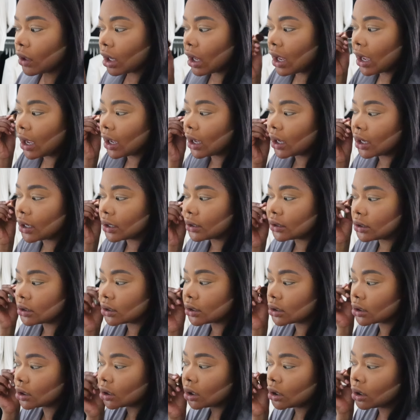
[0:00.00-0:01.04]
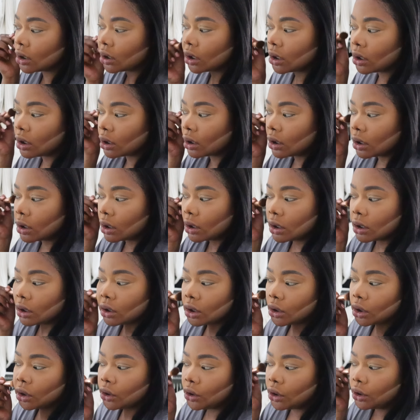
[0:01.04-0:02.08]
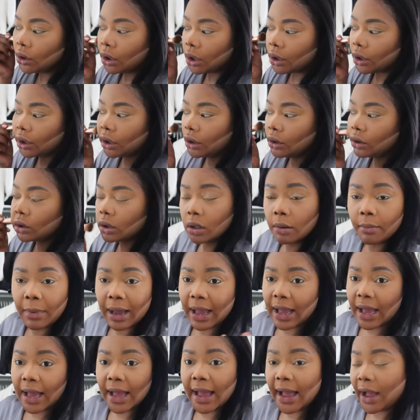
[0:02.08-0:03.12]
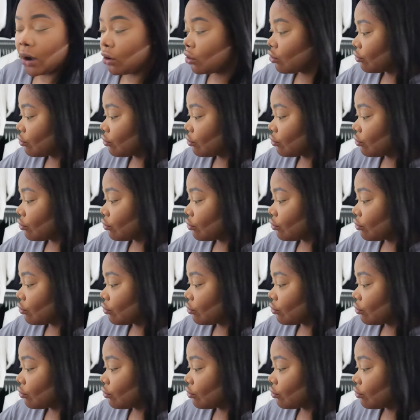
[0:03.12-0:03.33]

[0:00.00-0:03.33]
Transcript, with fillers: and you know no matter how